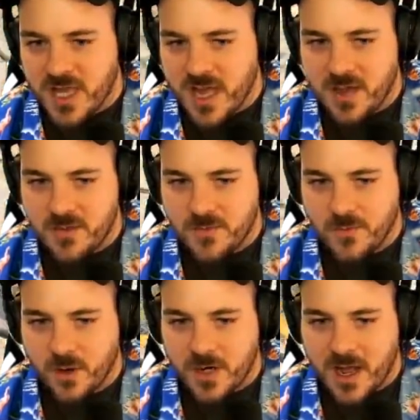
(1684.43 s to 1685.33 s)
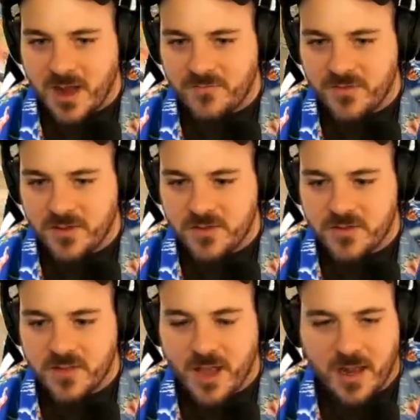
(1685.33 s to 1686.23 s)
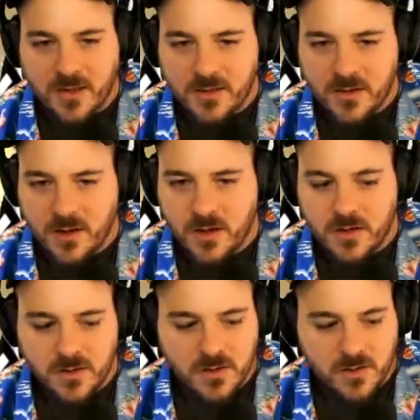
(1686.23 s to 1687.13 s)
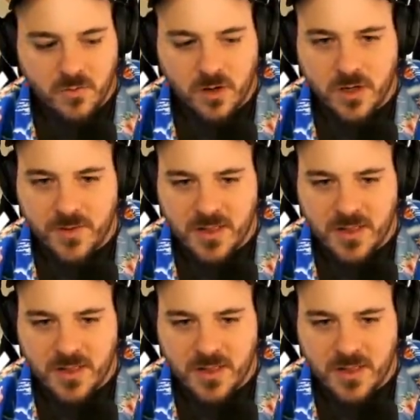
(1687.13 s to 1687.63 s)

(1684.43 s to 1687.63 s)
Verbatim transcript: day, we're going to have, like, oh, we're going to be